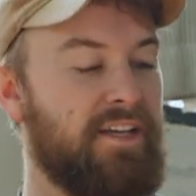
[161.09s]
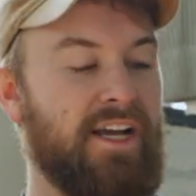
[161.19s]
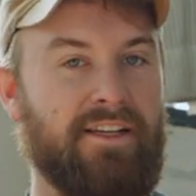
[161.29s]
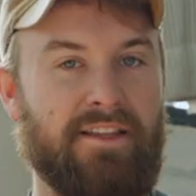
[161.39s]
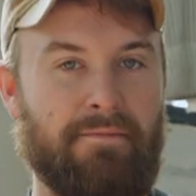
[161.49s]

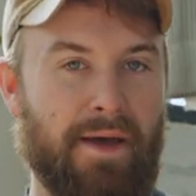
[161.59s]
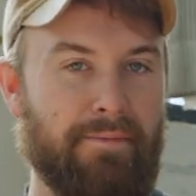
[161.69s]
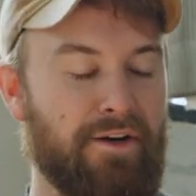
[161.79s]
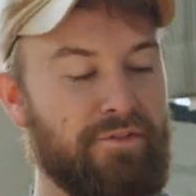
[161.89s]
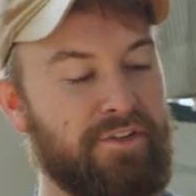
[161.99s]
and the matte
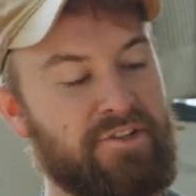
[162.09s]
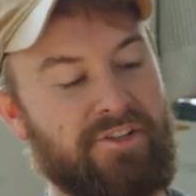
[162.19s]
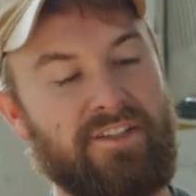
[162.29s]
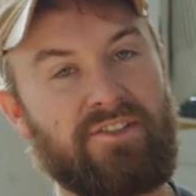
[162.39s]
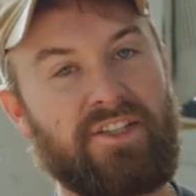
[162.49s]
metal finish
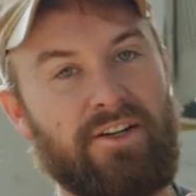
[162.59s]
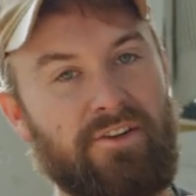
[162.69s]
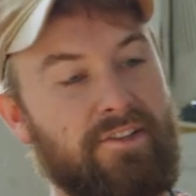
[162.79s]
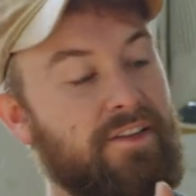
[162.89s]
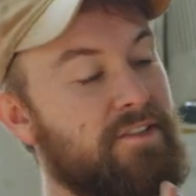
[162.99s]
is here.
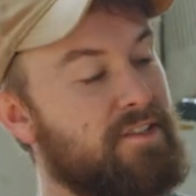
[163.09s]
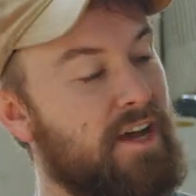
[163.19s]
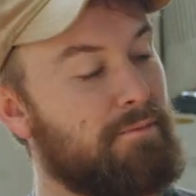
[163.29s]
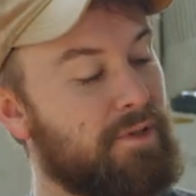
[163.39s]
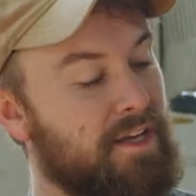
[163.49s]
It's on this
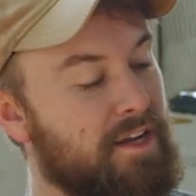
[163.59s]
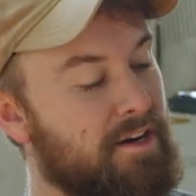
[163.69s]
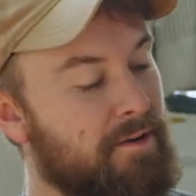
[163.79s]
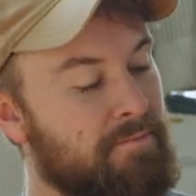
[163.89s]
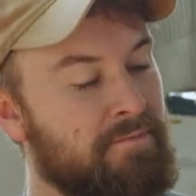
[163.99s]
top plate
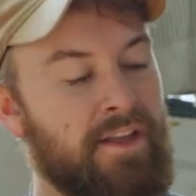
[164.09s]
here.